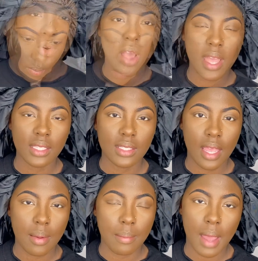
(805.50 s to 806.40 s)
I set
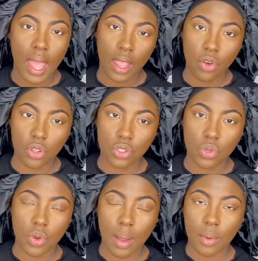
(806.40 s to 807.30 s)
my contour,
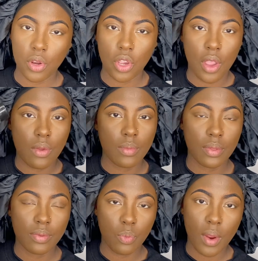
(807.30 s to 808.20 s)
I'm going to go in
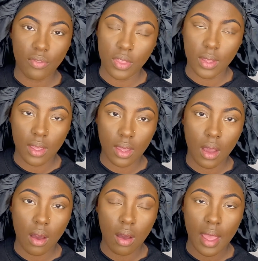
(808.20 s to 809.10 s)
with the
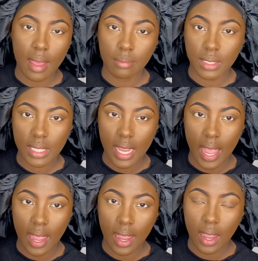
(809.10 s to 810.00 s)

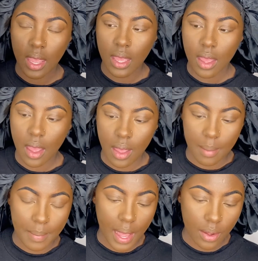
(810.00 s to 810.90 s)
RCMA
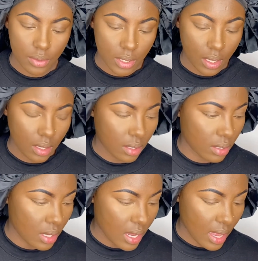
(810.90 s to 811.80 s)
powder,
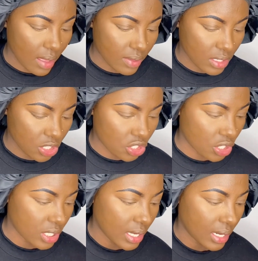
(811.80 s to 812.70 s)
and this is just
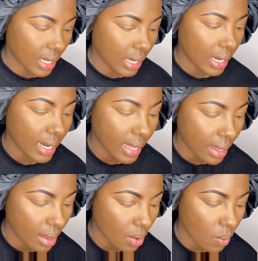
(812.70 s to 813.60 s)
in a clear
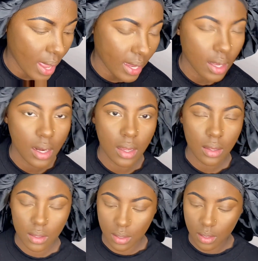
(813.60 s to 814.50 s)
white colour,
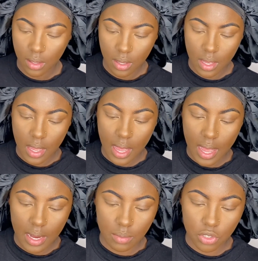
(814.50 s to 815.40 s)
and
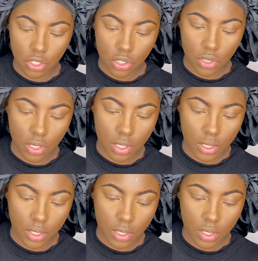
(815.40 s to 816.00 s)
I'm just going to